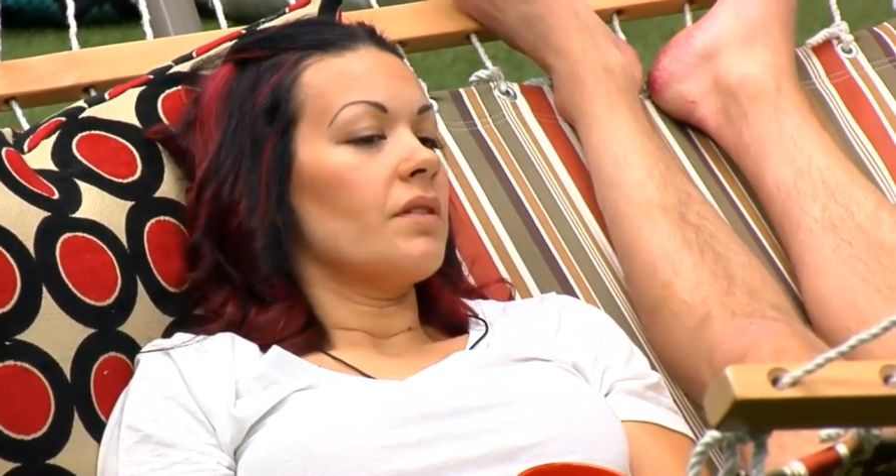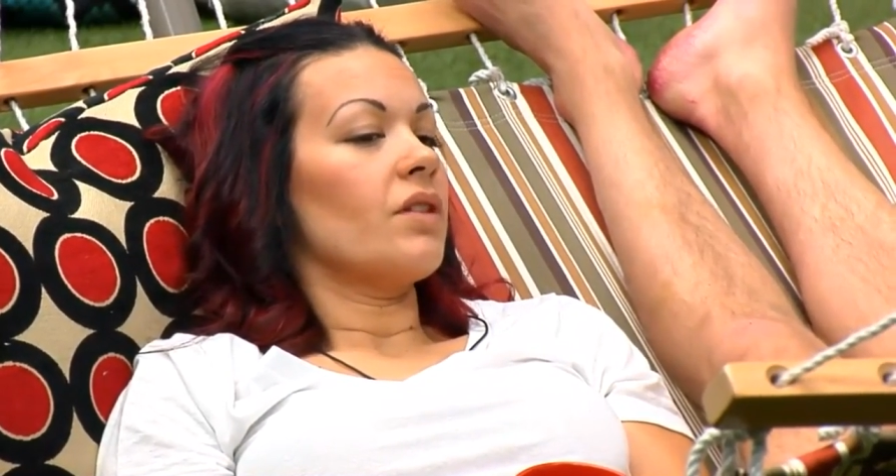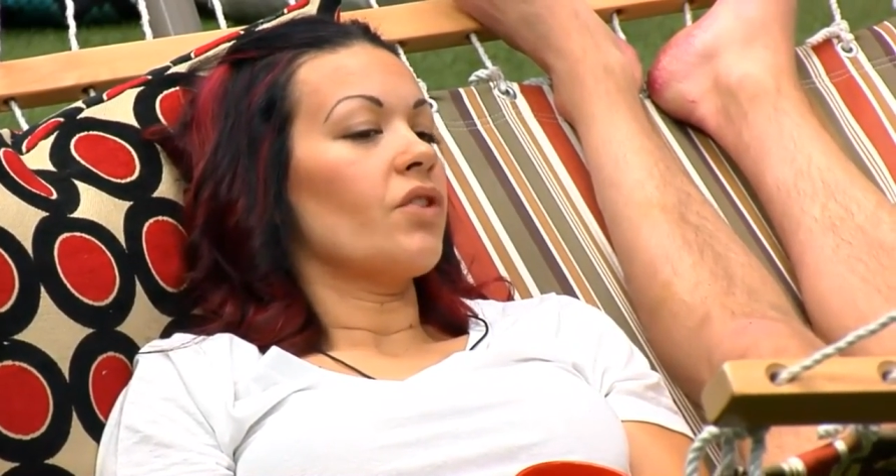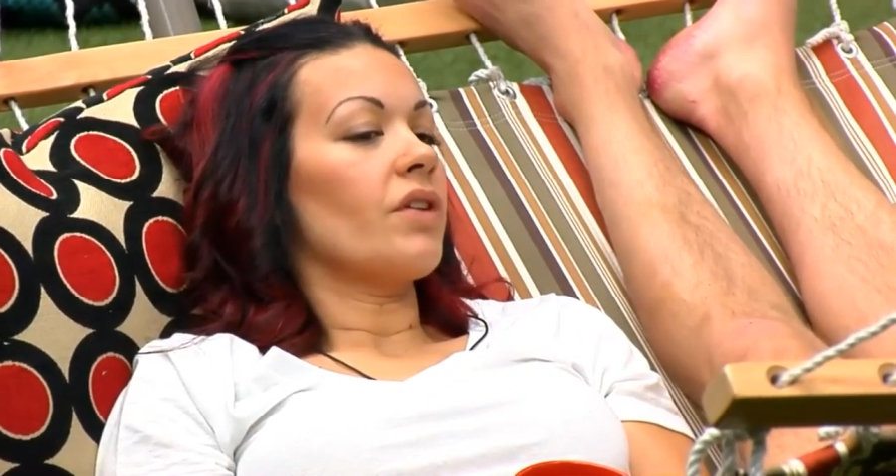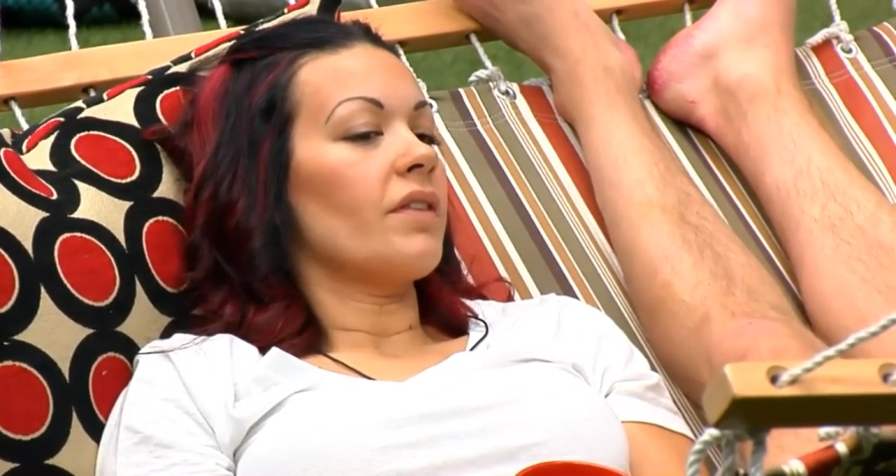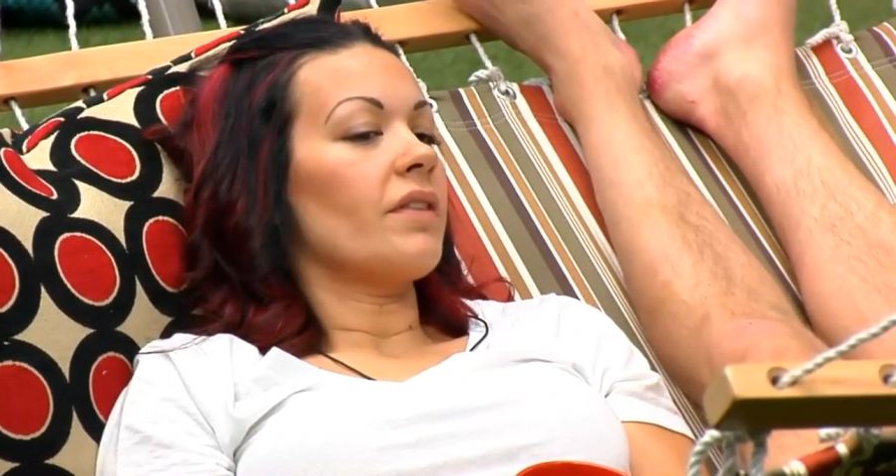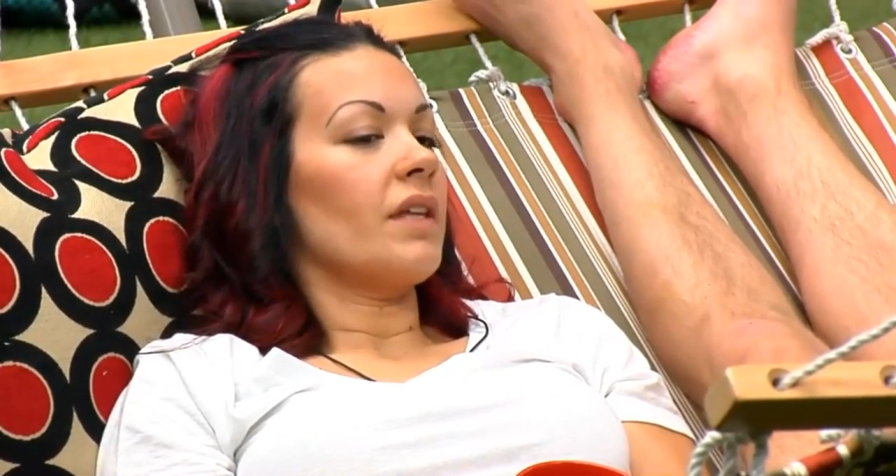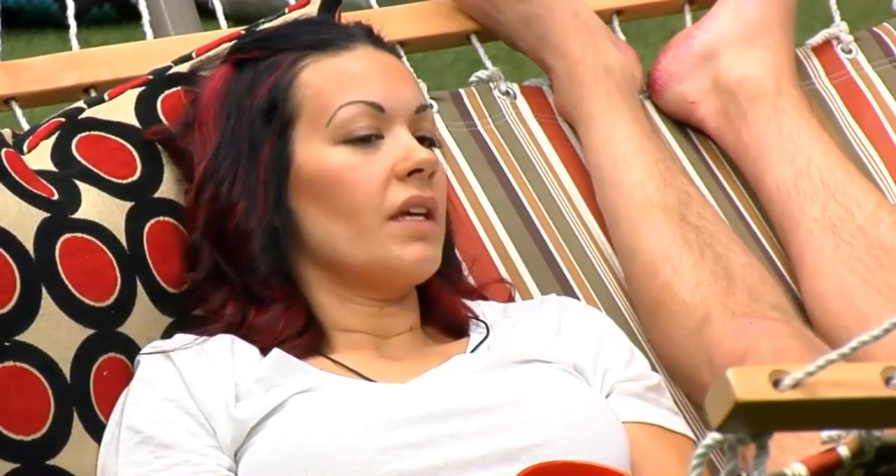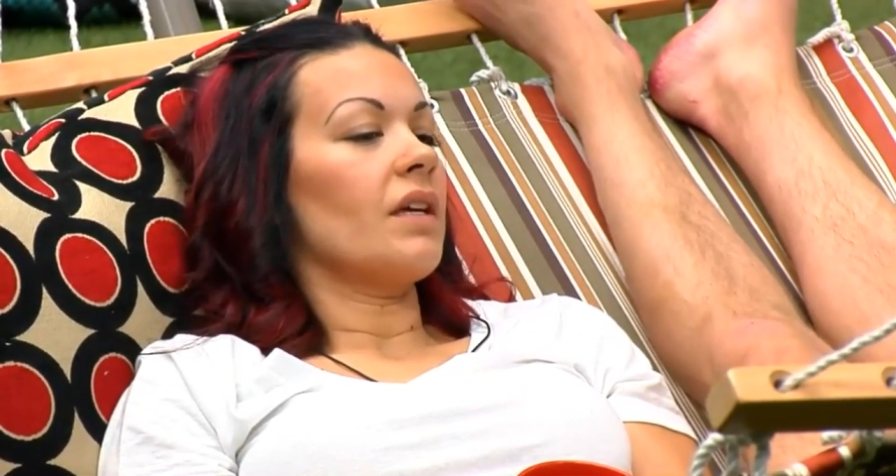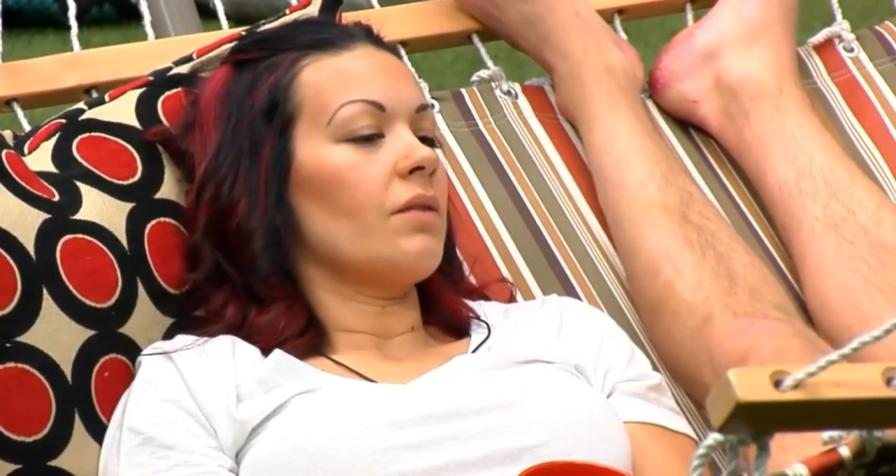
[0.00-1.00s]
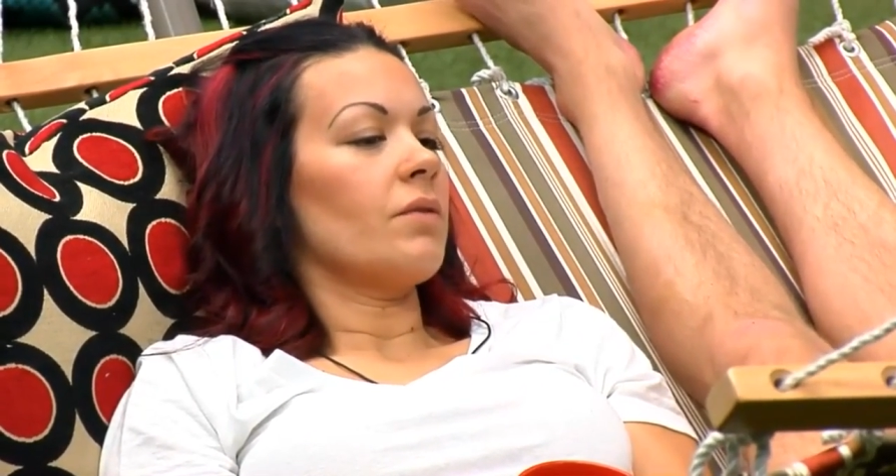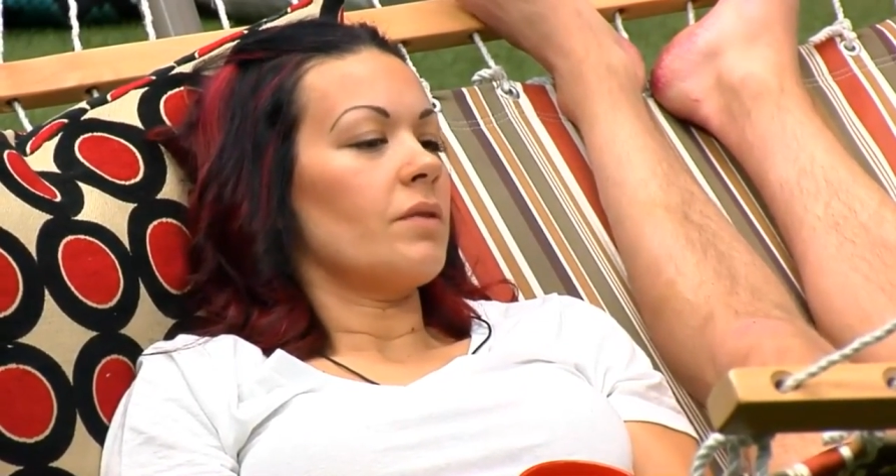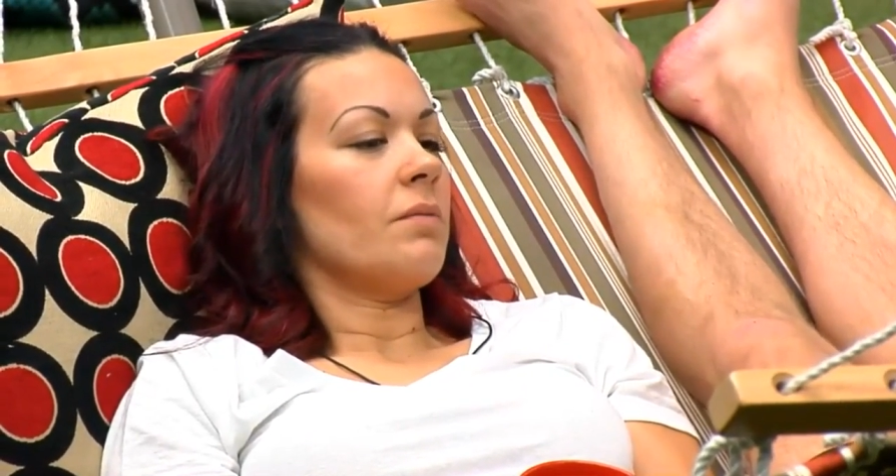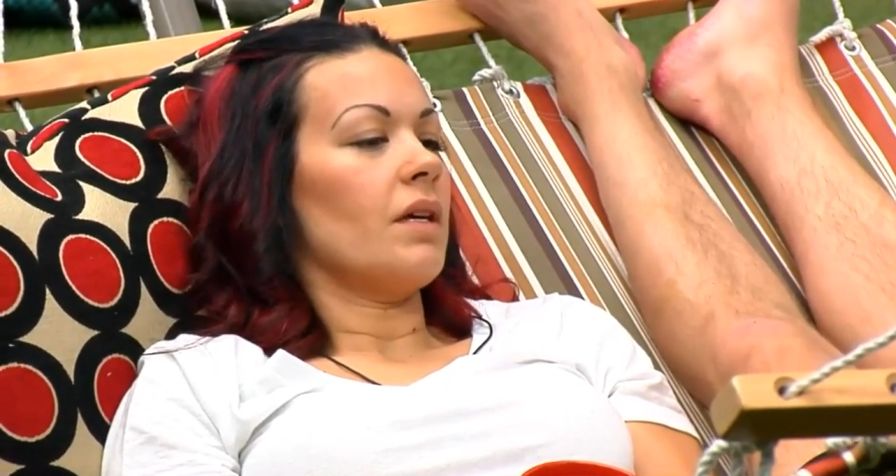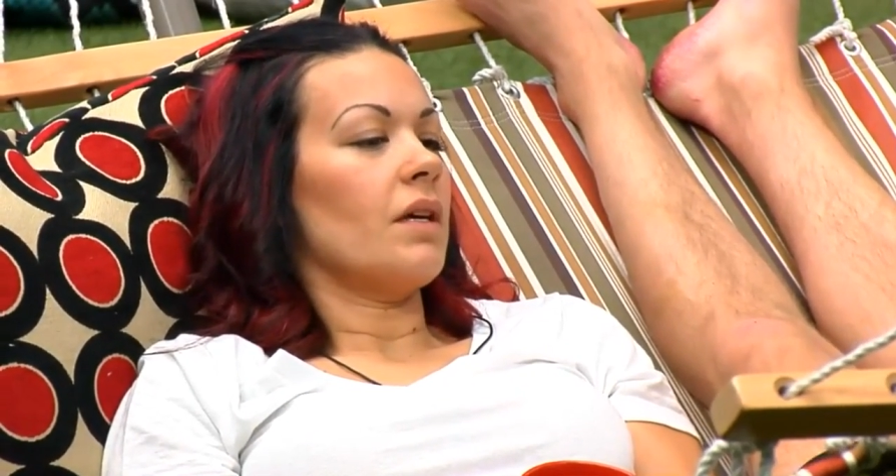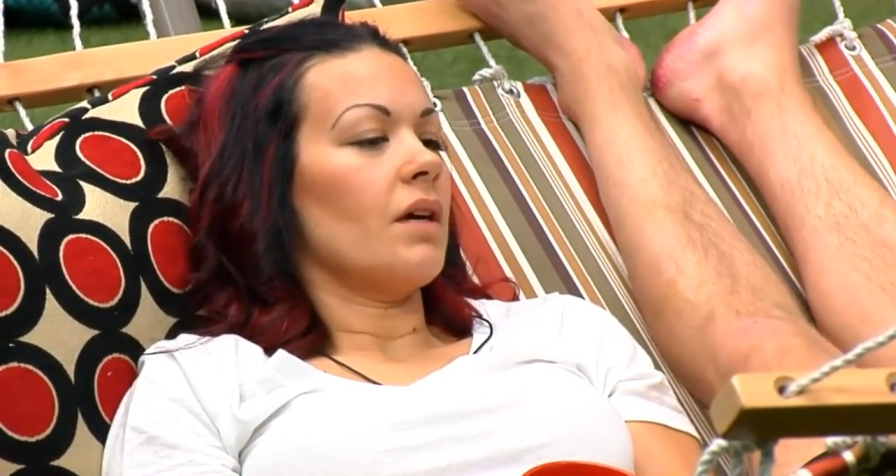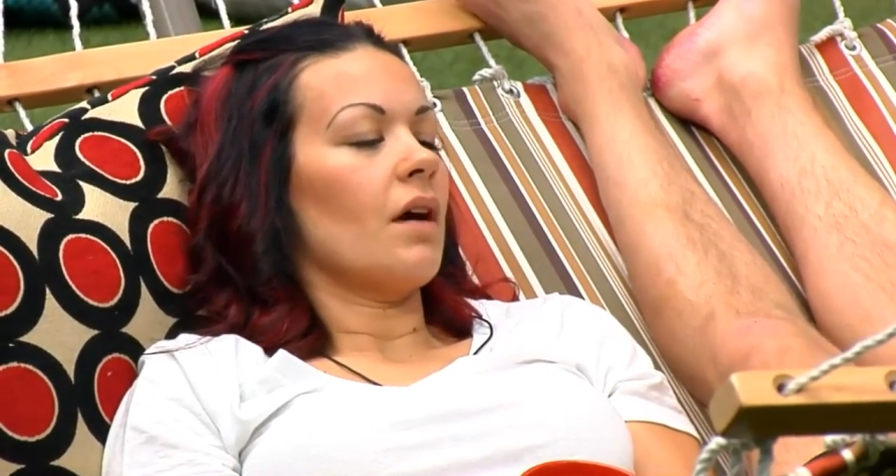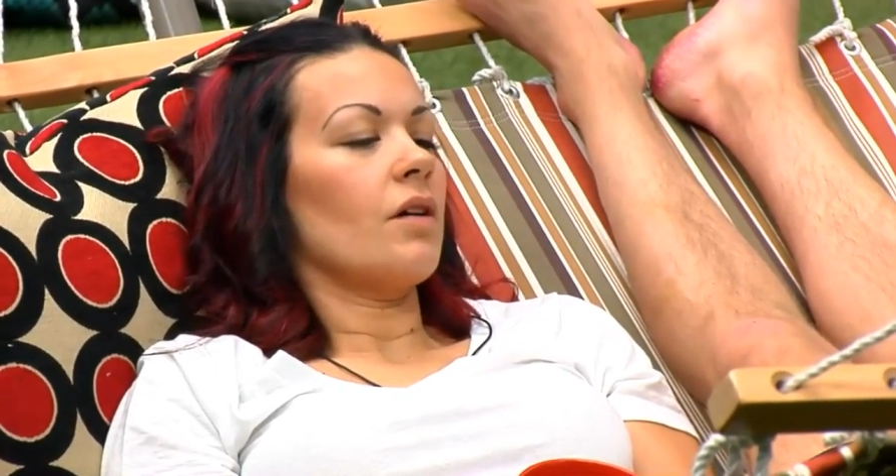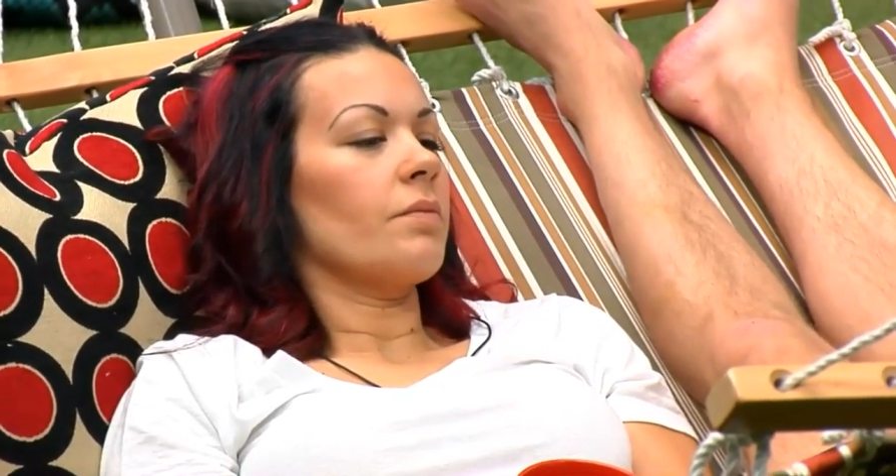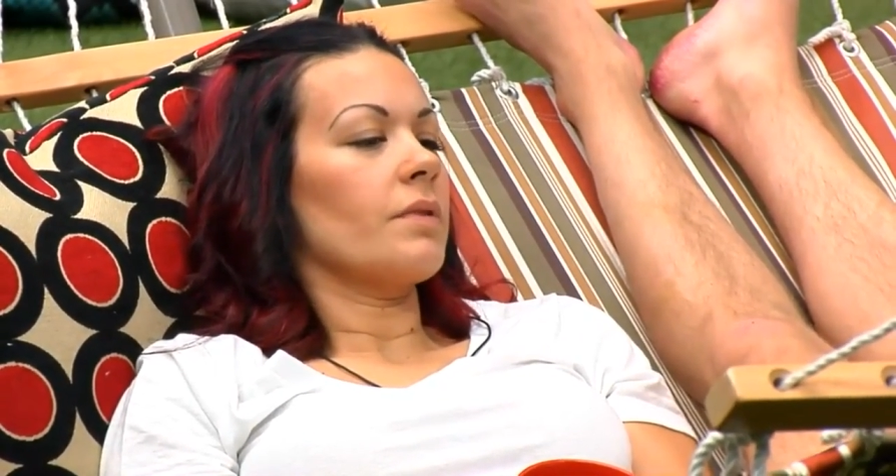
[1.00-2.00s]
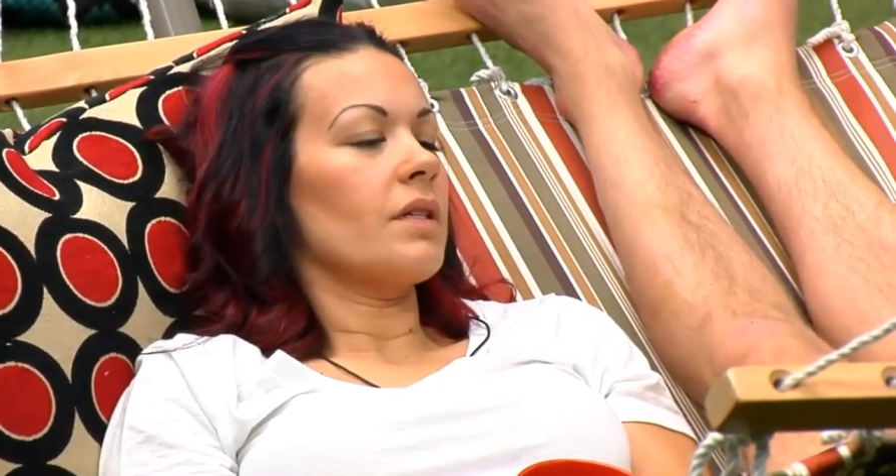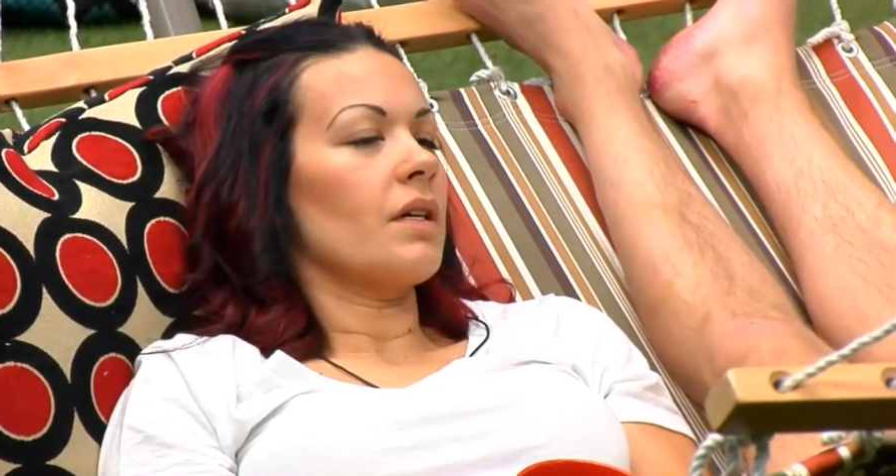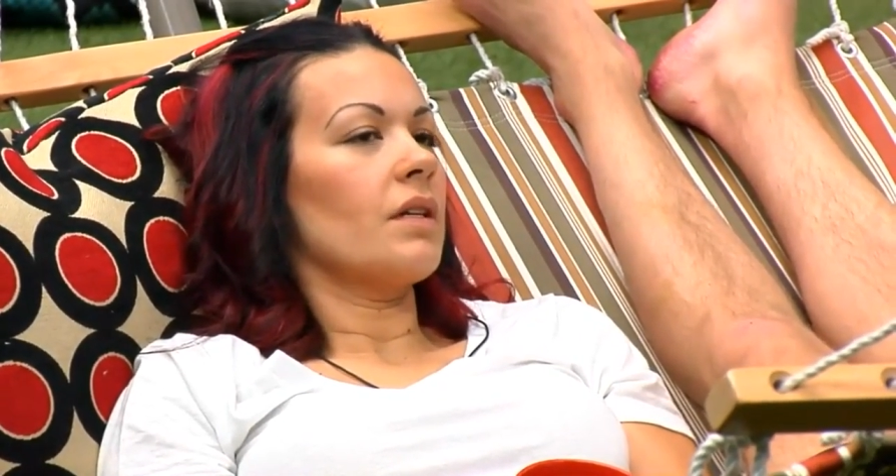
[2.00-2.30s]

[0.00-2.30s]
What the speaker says: they're gonna think it was me 100%.